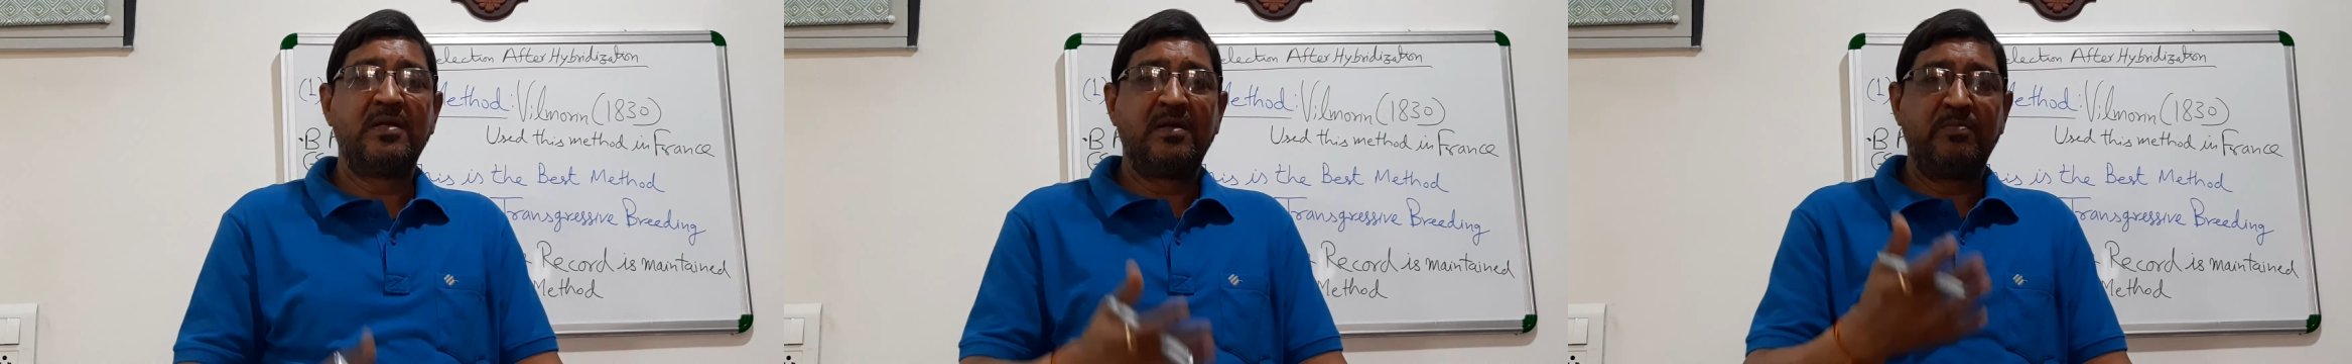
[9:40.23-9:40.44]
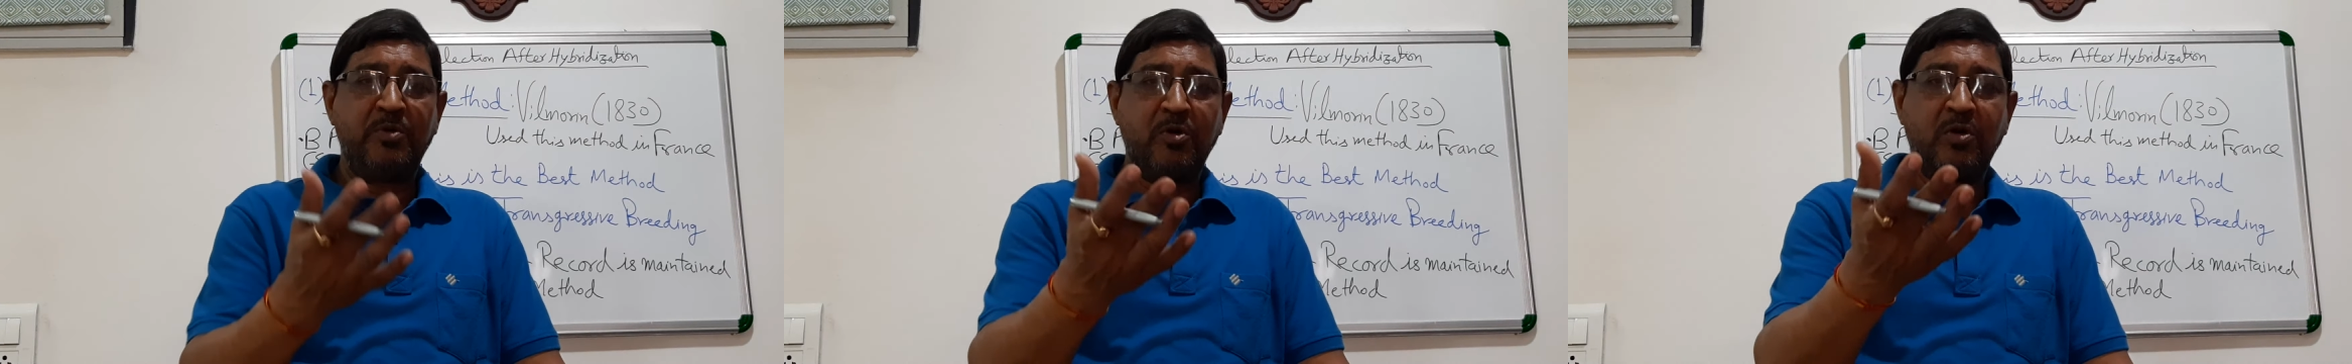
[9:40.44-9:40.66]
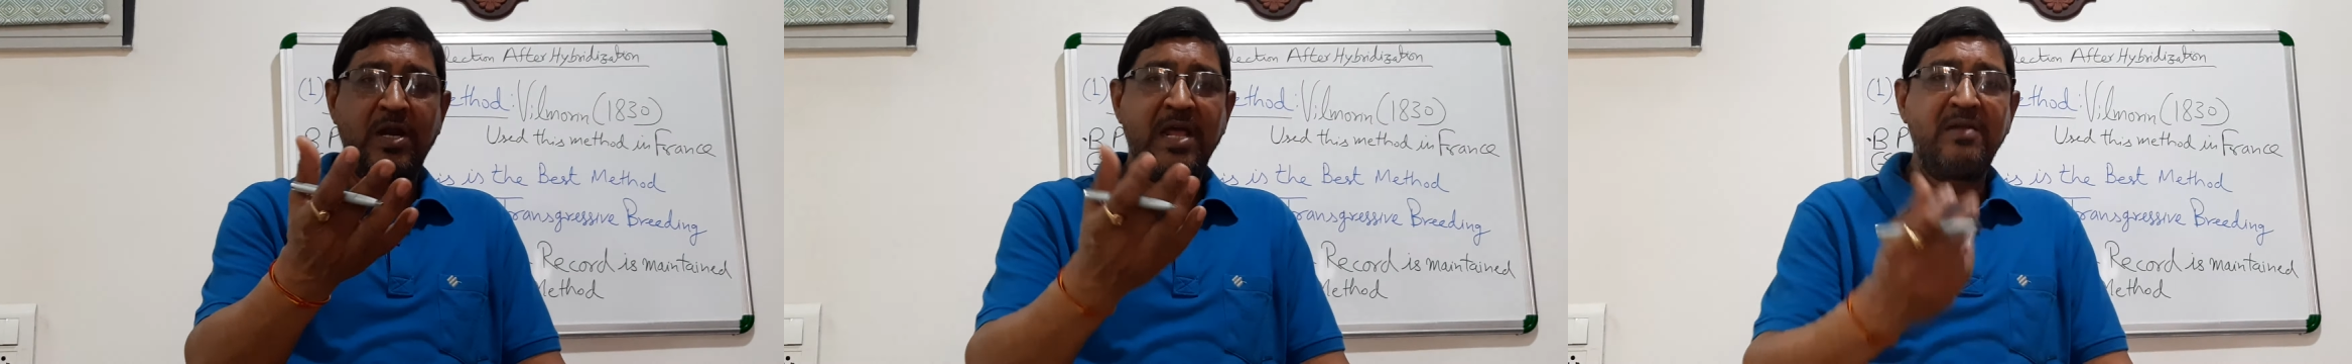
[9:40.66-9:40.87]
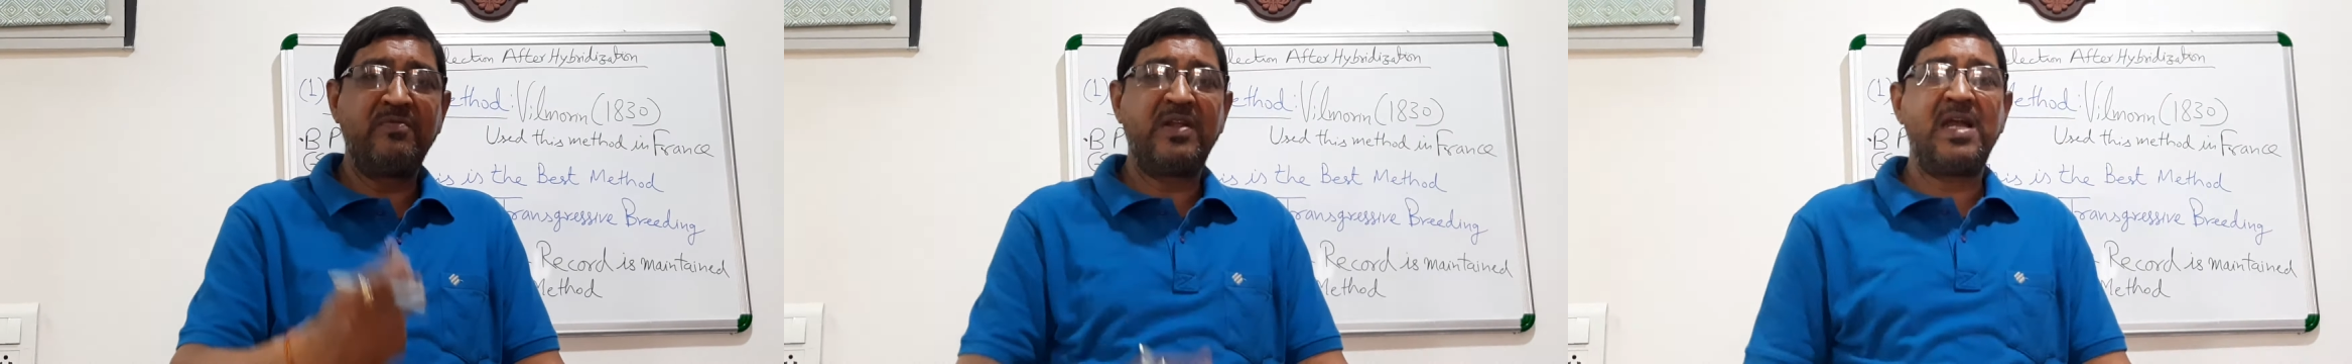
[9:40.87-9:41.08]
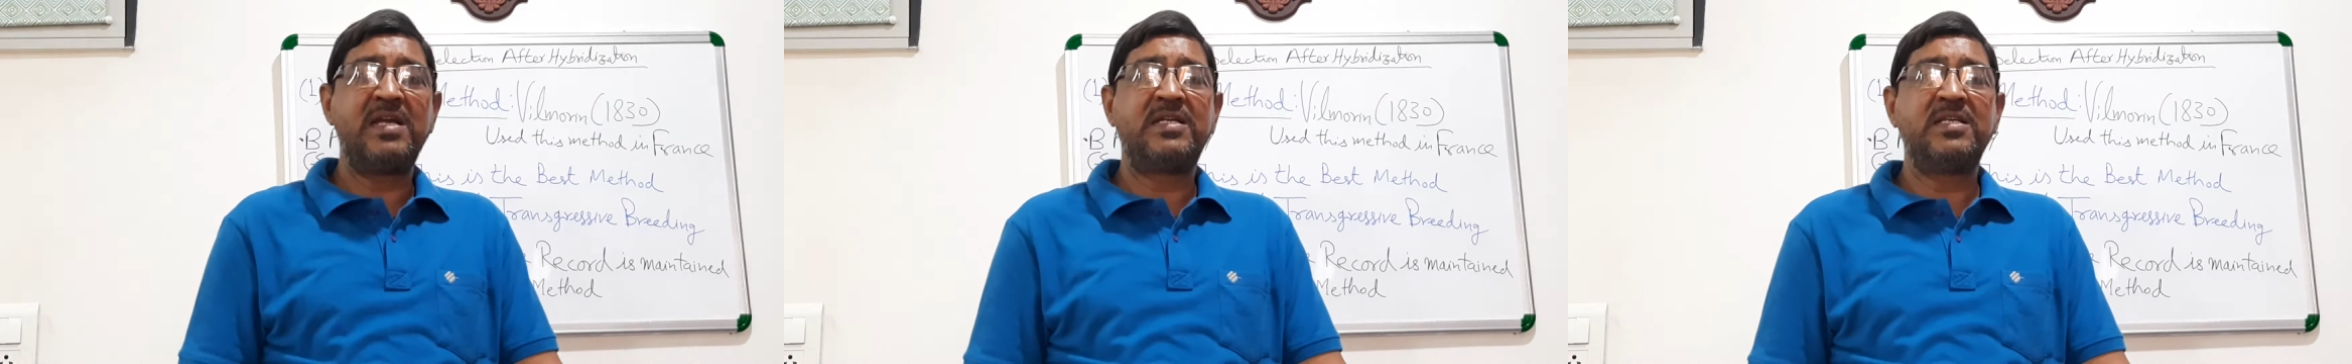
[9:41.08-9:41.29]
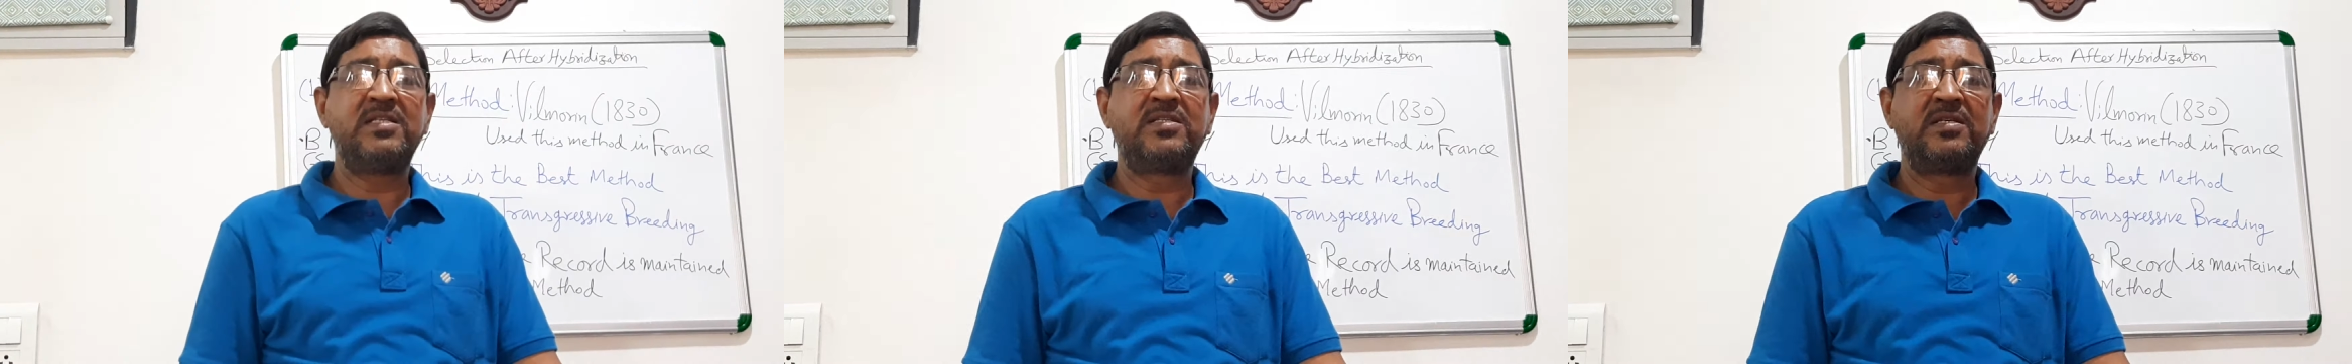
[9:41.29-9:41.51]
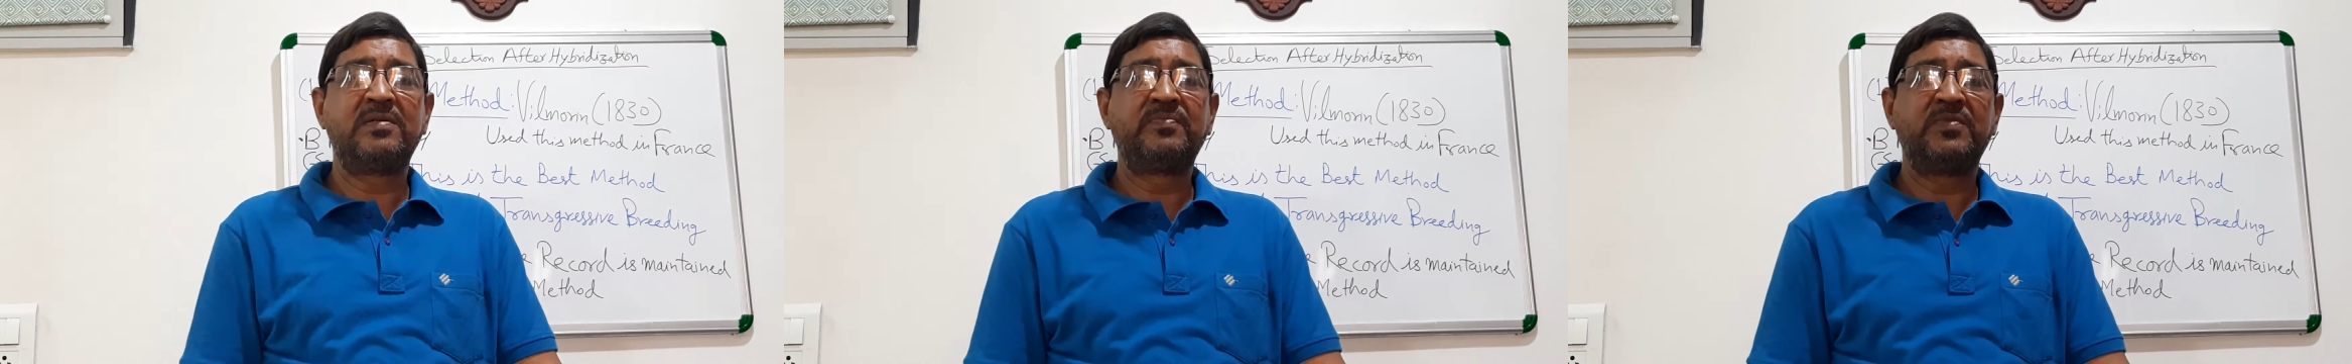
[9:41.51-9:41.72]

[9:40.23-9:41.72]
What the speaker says: pure line varieties,